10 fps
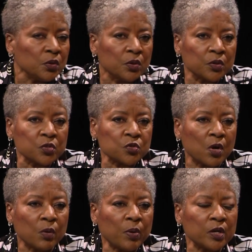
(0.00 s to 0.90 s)
you know, the
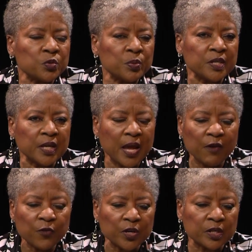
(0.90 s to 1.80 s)
strong parts, but in
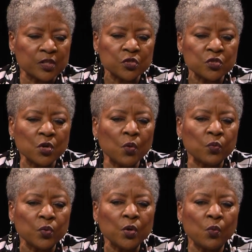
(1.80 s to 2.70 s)
Africa, there's no
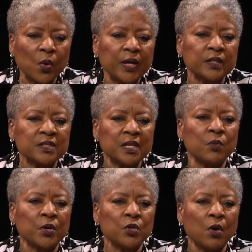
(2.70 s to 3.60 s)
real way to say
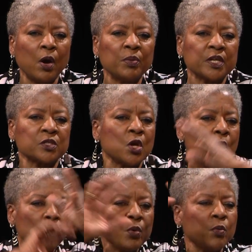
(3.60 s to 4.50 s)
where you are because
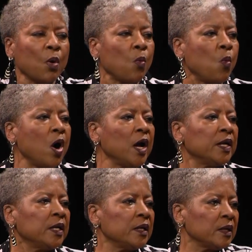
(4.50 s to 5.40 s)
we were
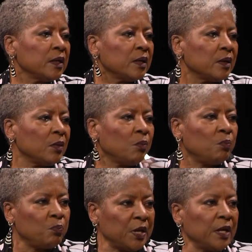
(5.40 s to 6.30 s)
one
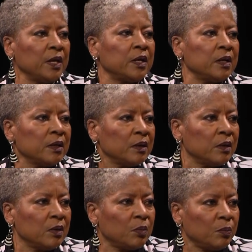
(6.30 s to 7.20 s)
big
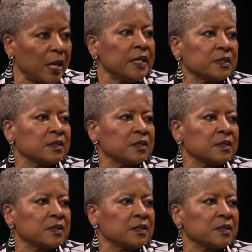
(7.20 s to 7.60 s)
place.